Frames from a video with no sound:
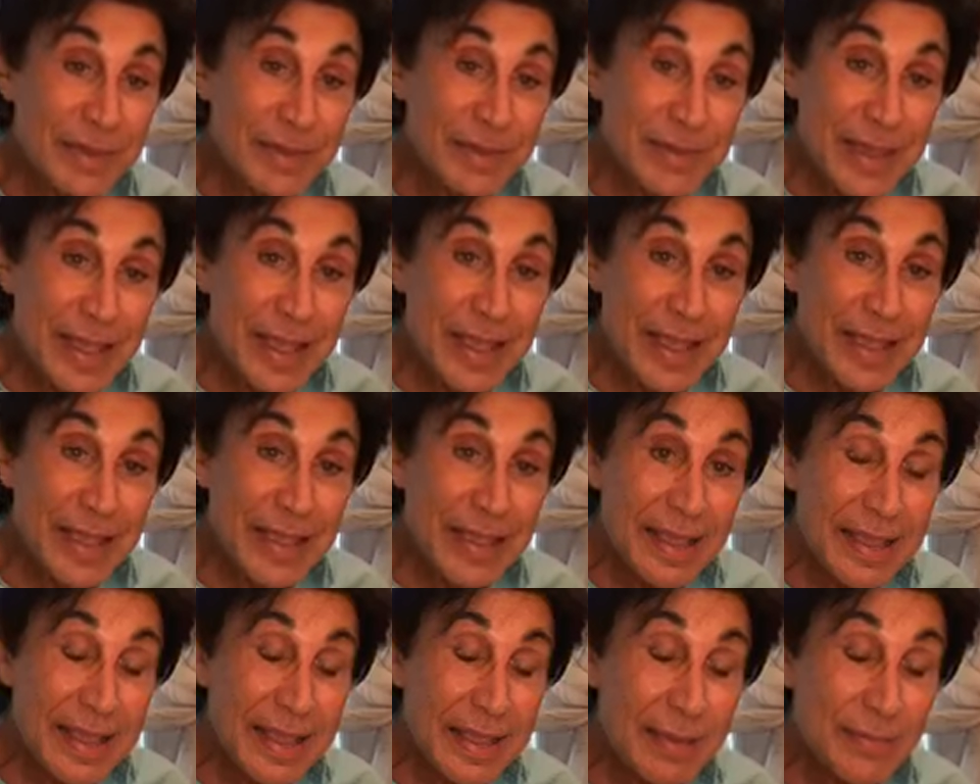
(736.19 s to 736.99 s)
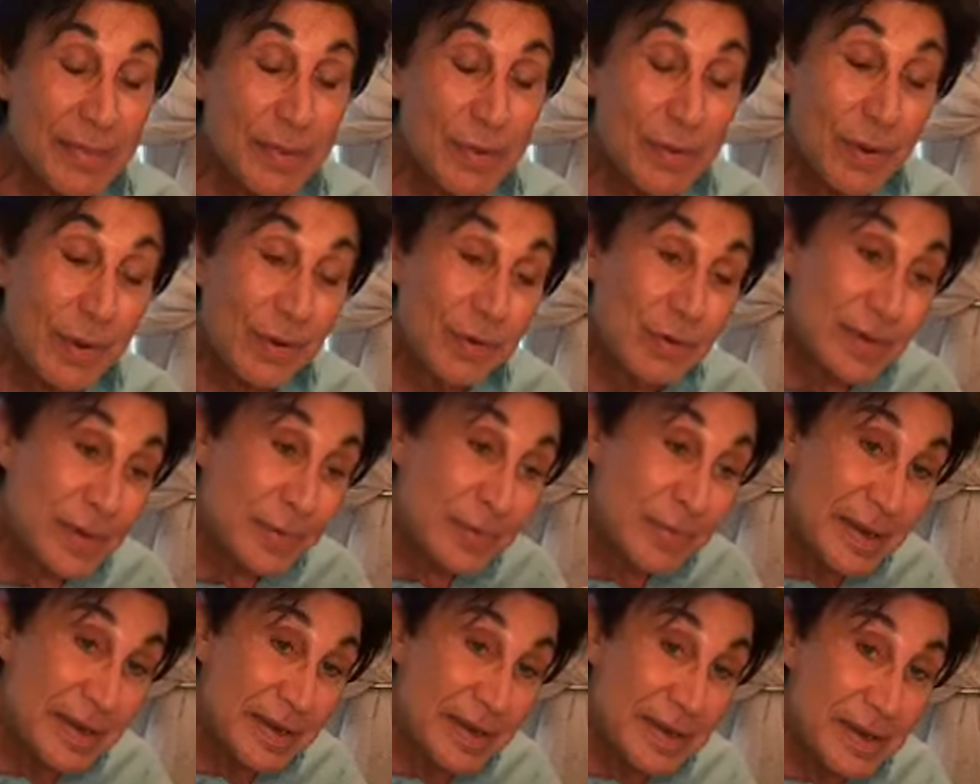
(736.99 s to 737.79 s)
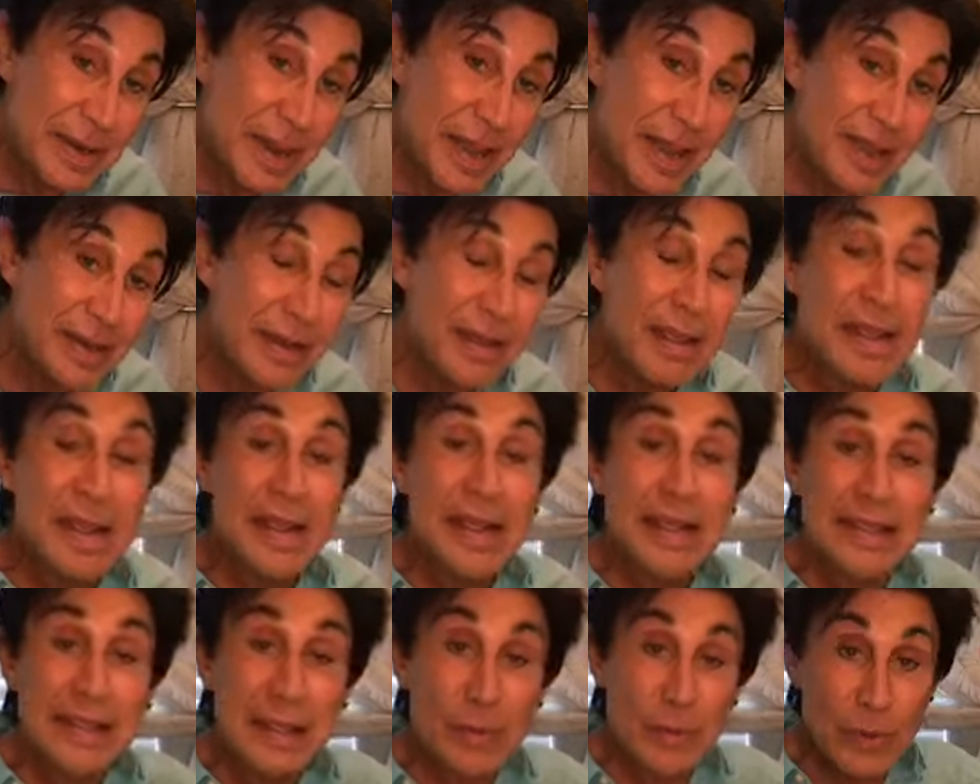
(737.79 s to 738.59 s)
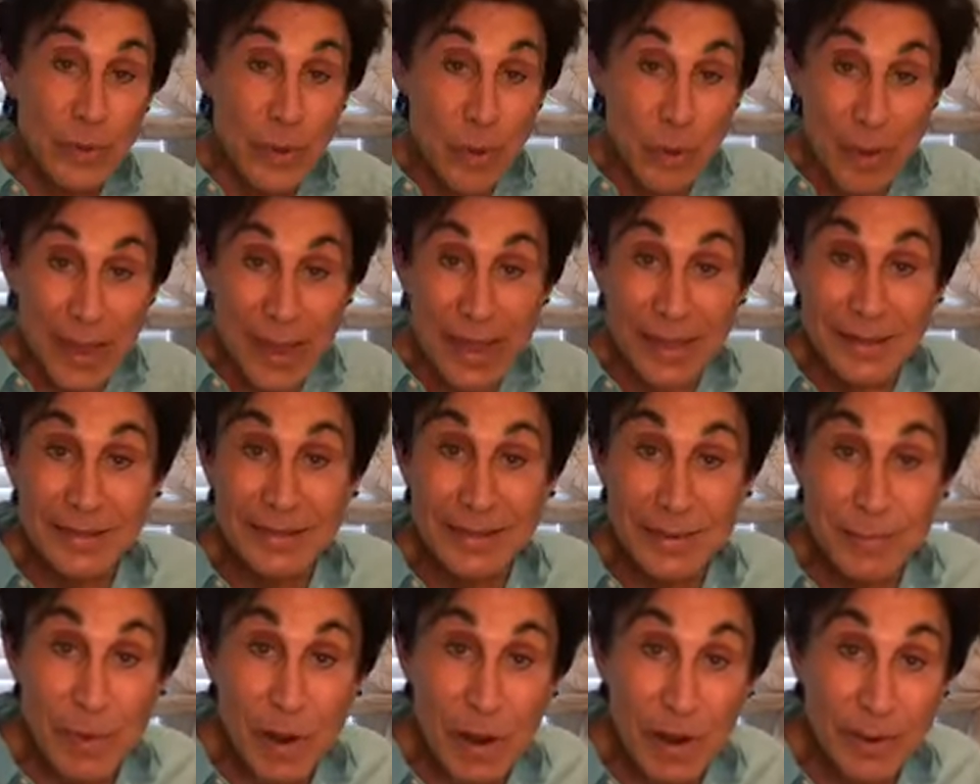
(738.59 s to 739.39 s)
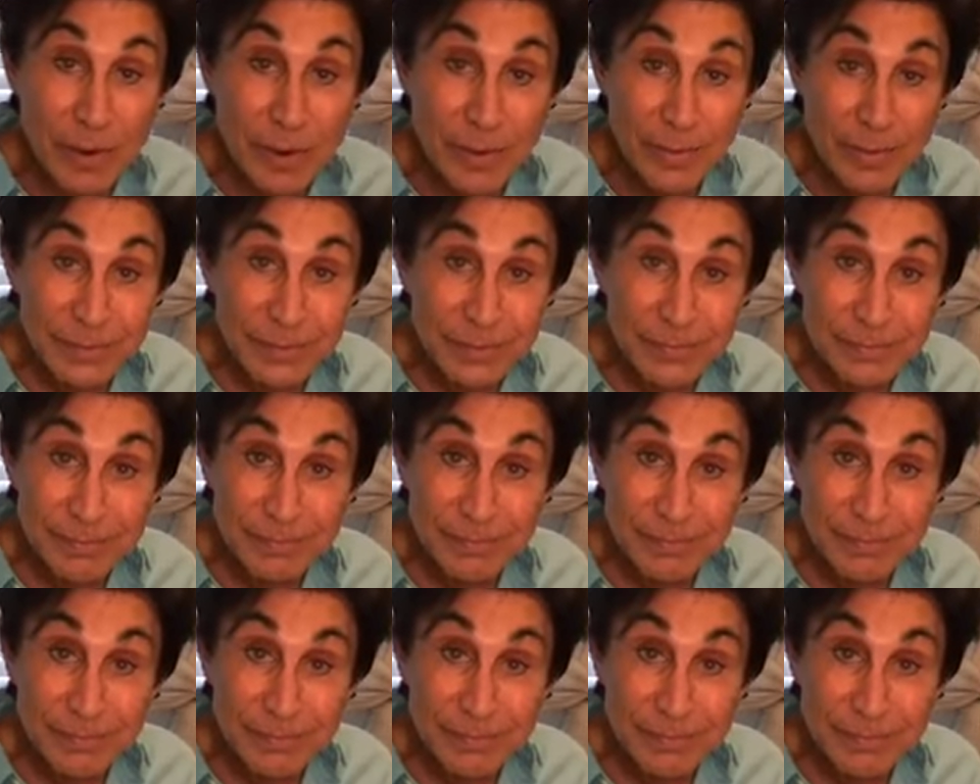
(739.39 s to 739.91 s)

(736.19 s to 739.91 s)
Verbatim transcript: I would say, if the orders come in tonight, they will go out tomorrow.